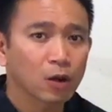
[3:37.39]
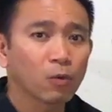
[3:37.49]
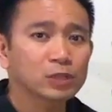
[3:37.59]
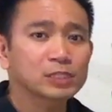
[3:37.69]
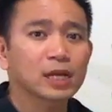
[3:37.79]

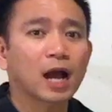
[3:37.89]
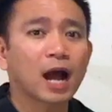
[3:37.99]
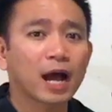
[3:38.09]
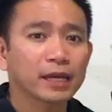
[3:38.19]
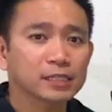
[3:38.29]
was the
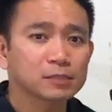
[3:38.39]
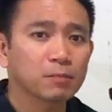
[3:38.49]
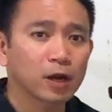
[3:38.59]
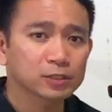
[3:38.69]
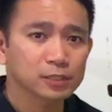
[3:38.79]
highest
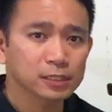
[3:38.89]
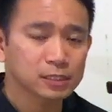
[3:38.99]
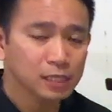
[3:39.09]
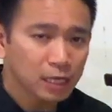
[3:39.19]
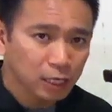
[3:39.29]

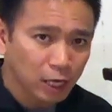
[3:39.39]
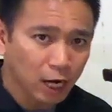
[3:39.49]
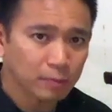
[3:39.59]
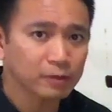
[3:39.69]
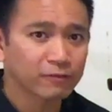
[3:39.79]
modulus
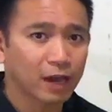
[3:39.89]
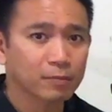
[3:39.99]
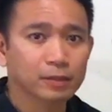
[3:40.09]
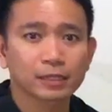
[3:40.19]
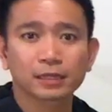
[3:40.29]
carbon
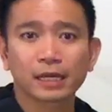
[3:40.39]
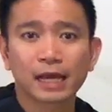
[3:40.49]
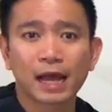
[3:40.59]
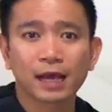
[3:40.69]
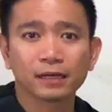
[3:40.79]
fiber that they
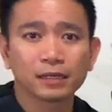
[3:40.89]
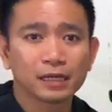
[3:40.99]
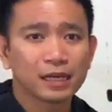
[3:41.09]
had.